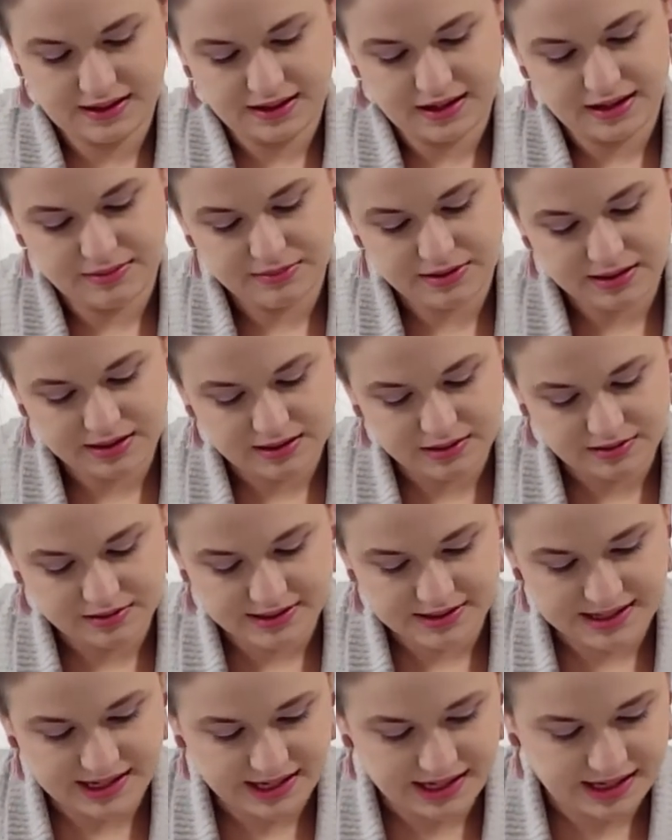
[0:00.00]
I'm a little
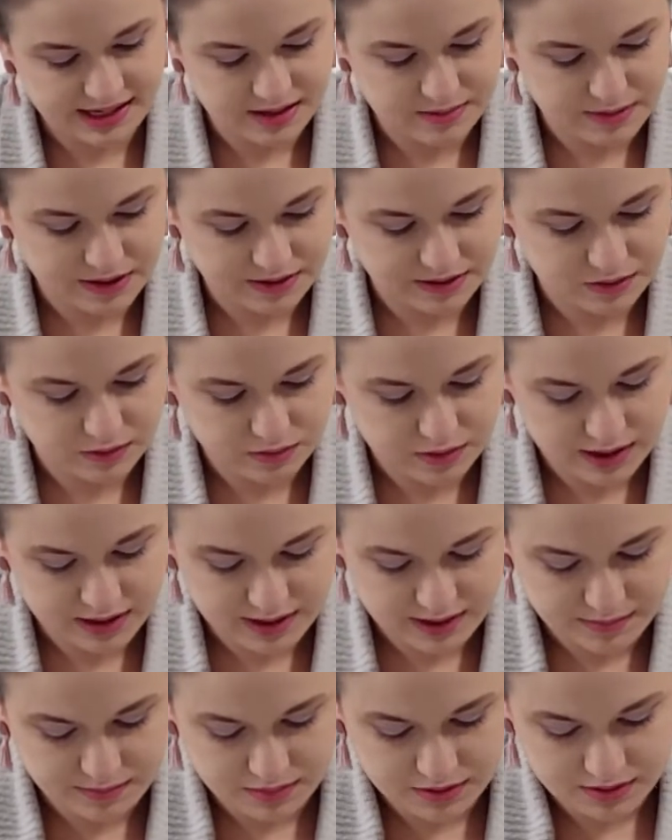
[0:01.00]
sad about the
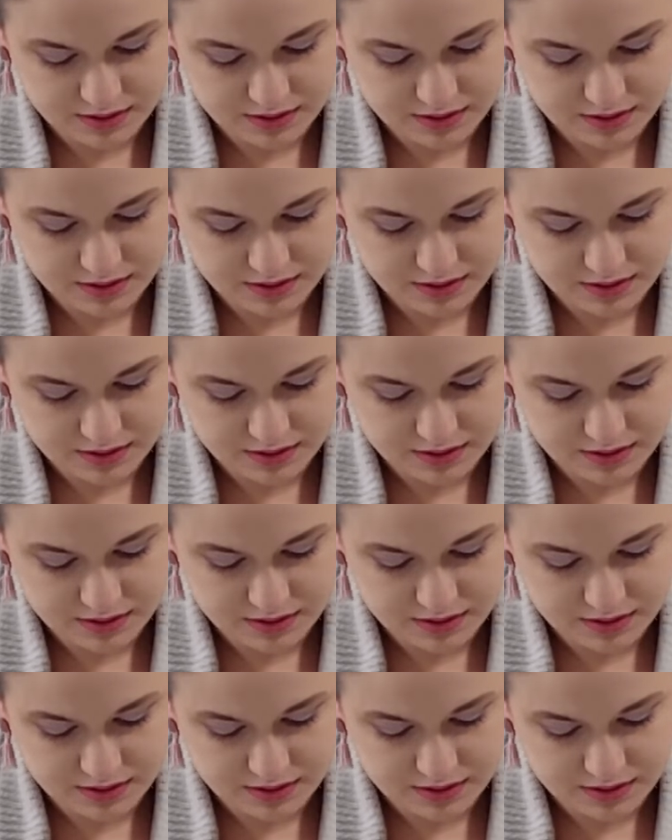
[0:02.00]
rip.